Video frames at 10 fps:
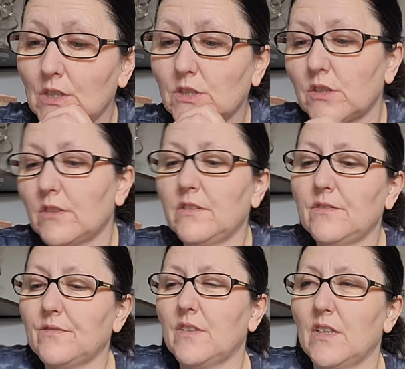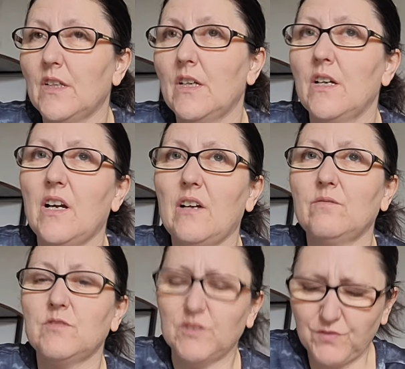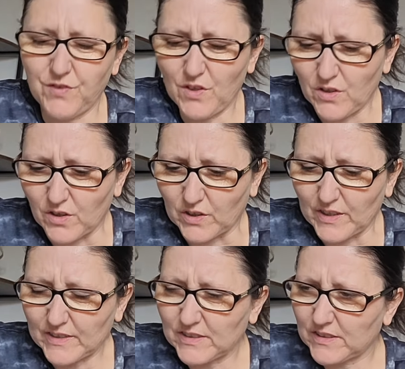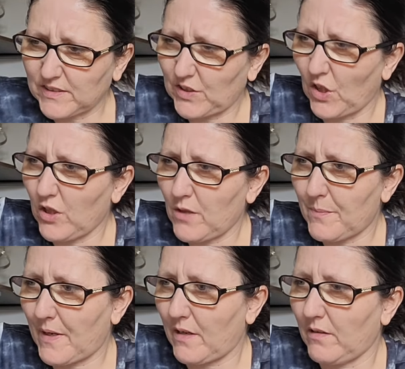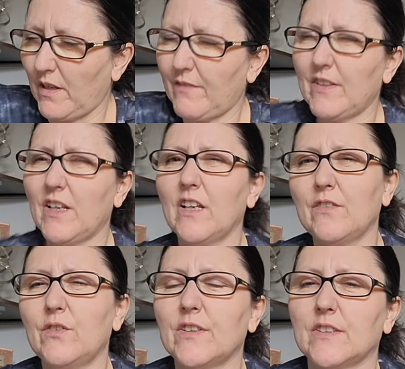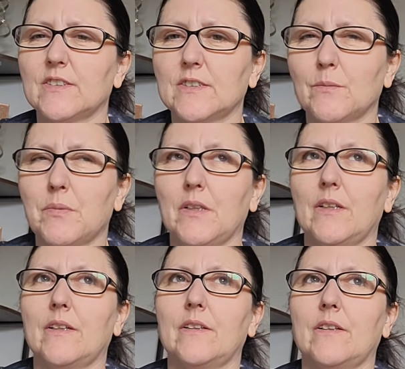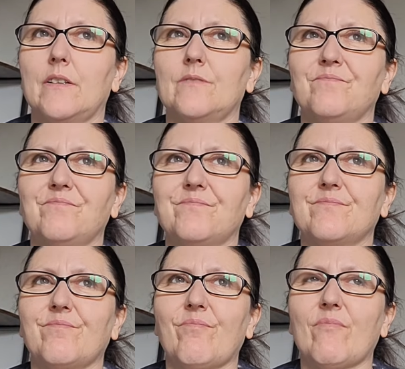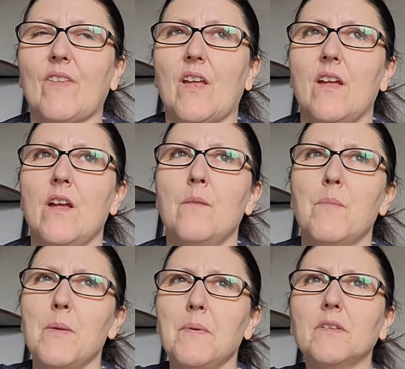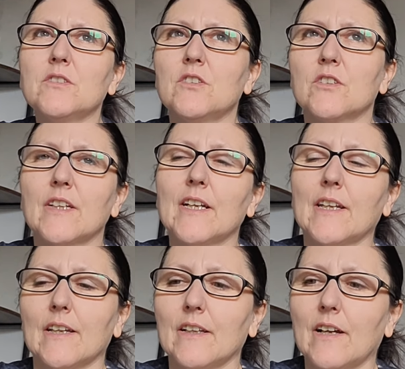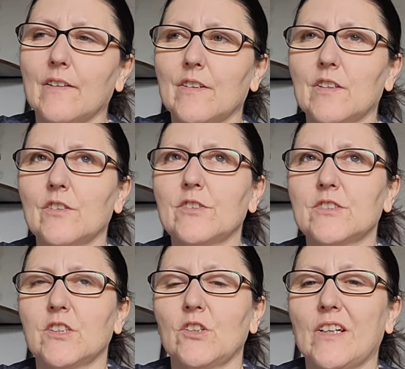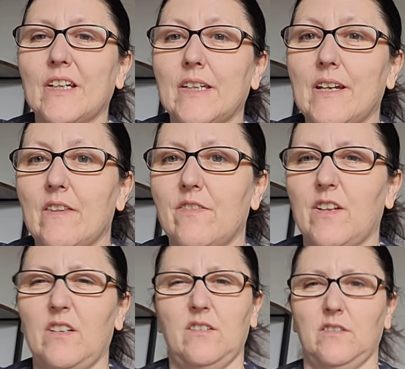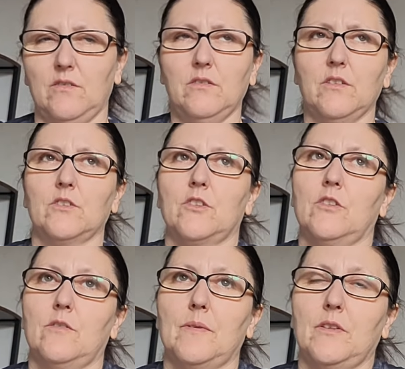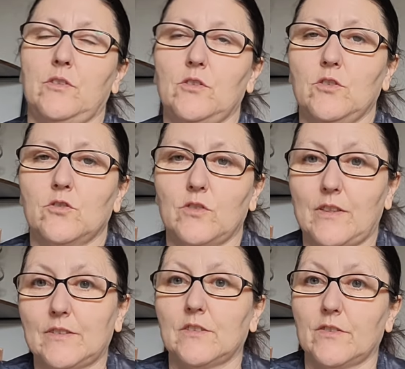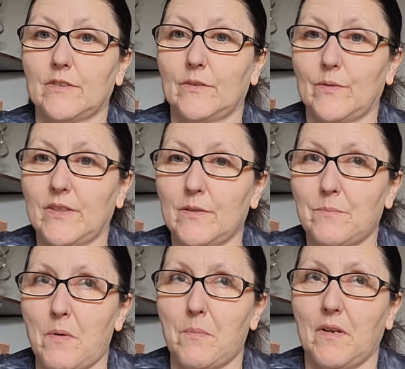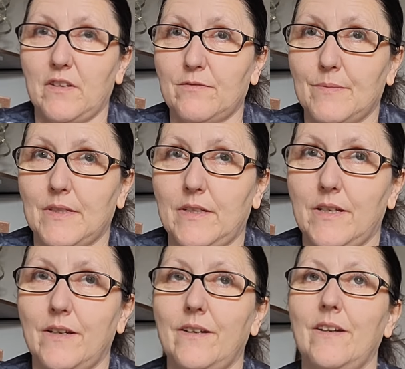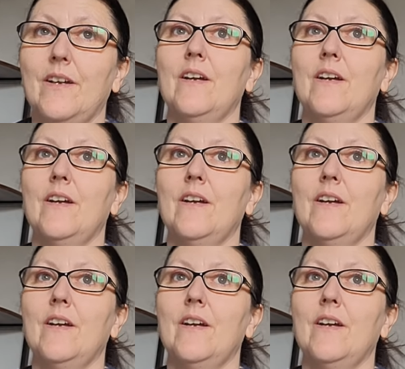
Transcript: So I've just thought let's talk about having a live with a disability that people don't get it. Like they just look at you and think, "Oh, you look normal. You don't look like there's nothing wrong with you." But believe me.